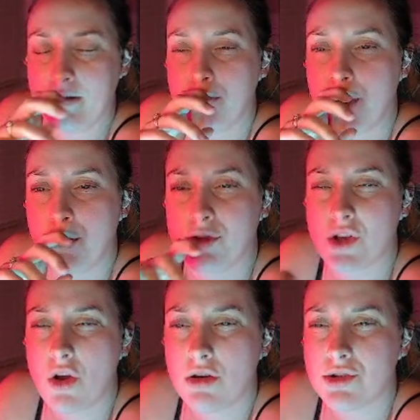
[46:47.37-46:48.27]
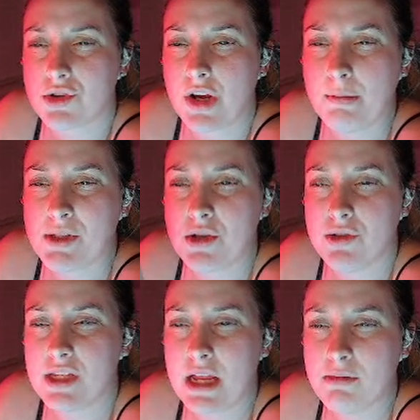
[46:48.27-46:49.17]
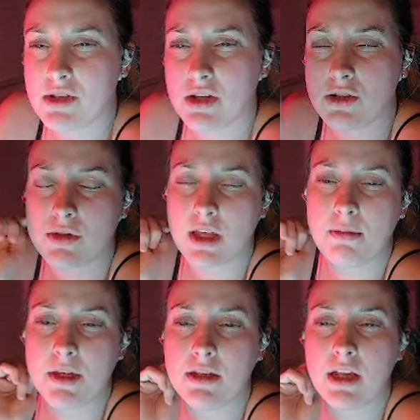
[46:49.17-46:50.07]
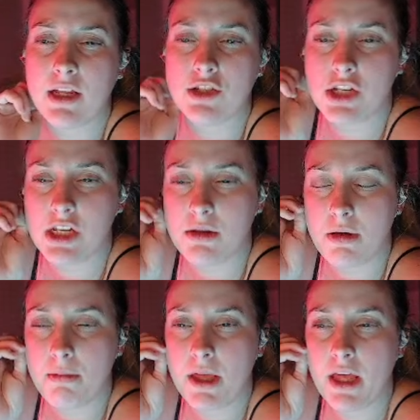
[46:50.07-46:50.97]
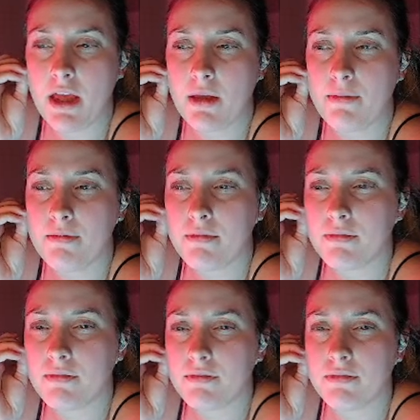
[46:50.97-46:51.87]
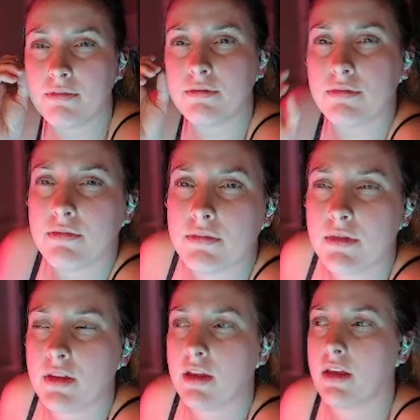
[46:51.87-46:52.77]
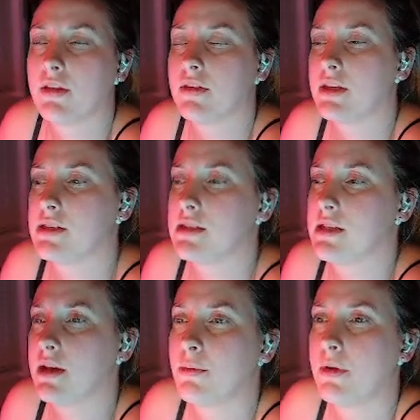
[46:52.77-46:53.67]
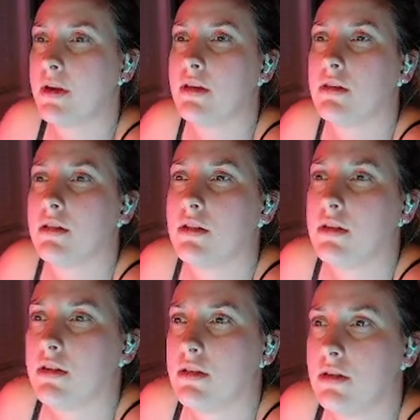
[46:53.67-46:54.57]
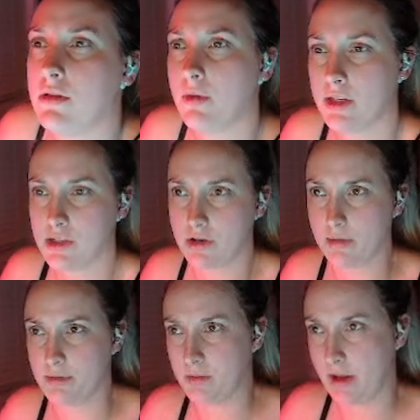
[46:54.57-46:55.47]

loads all scripts whose name starts with HTTP. Okay, let's see what scripts we